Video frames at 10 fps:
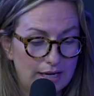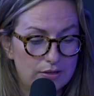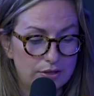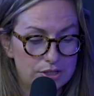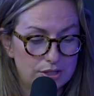
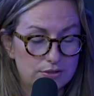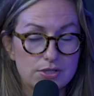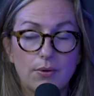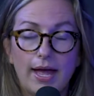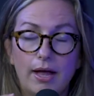And our shield.
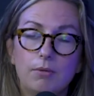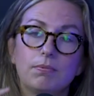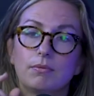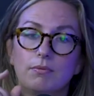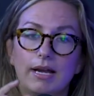So
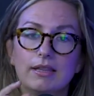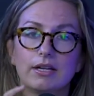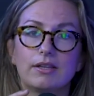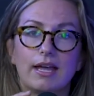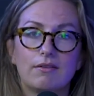help right
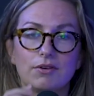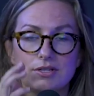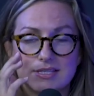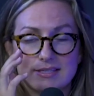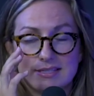there in that
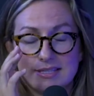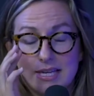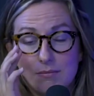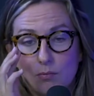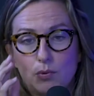verse is the
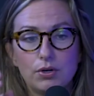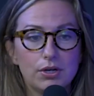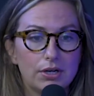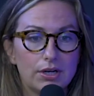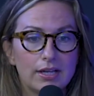same
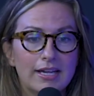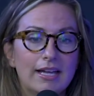word